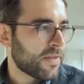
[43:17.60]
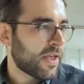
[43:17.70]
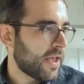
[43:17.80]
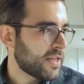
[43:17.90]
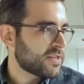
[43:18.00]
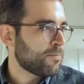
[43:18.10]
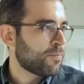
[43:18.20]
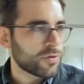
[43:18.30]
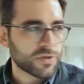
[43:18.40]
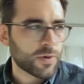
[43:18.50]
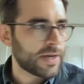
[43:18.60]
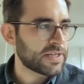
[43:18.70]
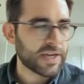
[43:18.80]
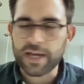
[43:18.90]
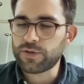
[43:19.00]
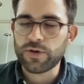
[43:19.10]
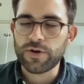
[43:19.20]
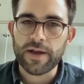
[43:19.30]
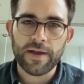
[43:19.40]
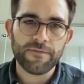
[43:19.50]
it's important to always engage your
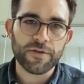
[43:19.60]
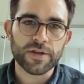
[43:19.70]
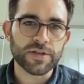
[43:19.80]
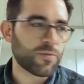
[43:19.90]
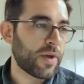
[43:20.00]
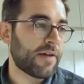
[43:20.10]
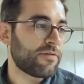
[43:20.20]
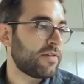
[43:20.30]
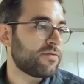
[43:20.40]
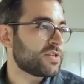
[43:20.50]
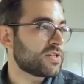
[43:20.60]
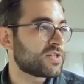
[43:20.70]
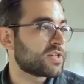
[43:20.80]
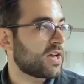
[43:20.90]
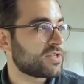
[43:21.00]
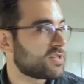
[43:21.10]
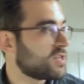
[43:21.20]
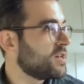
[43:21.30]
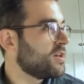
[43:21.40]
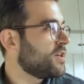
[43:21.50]
advocates. And we haven't even discussed
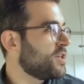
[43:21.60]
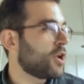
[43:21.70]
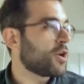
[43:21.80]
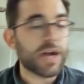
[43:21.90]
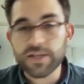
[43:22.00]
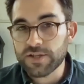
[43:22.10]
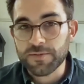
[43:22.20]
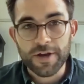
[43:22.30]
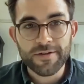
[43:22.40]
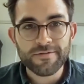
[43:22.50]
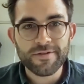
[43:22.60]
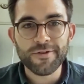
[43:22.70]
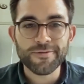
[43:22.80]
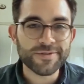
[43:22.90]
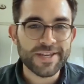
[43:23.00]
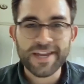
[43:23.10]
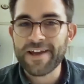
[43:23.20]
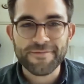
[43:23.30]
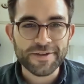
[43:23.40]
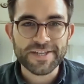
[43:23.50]
customer loyalty and
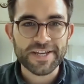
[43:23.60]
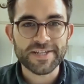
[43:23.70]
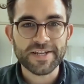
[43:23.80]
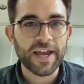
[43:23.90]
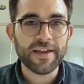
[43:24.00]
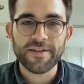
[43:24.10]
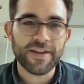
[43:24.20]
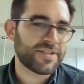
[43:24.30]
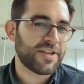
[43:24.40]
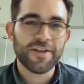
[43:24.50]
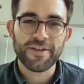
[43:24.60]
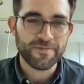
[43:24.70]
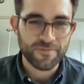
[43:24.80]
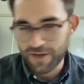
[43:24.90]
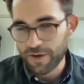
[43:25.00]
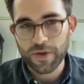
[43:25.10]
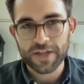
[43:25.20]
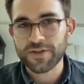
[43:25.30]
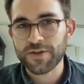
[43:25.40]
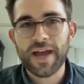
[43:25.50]
advocacy today, and that's another, we
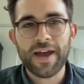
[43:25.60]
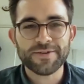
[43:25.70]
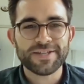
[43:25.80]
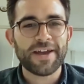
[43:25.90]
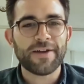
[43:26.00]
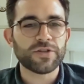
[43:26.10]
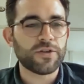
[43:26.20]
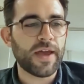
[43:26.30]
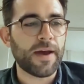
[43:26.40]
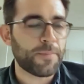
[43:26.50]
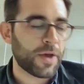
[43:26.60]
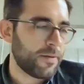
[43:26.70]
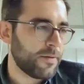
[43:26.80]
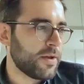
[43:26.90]
could do hours and hours on that. But